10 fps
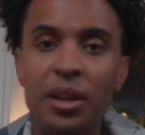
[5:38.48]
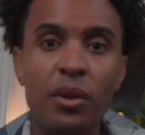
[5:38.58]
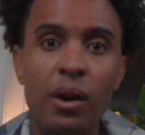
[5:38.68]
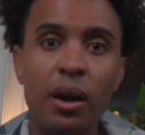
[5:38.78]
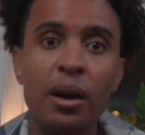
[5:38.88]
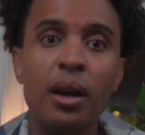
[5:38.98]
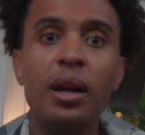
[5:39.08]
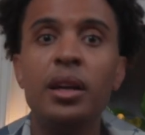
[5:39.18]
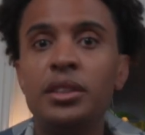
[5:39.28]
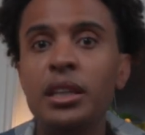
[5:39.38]
you are.
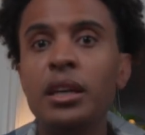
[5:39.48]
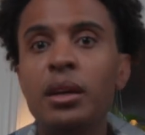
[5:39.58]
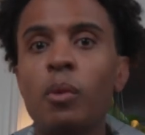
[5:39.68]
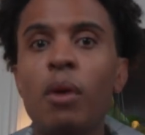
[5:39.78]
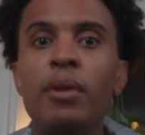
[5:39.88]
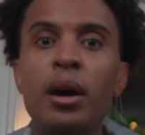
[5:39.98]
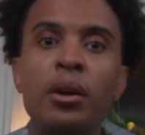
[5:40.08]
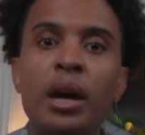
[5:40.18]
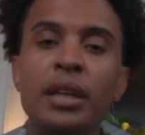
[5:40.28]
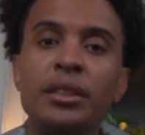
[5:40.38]
See, while
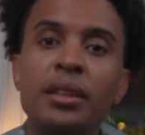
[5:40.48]
Vana has a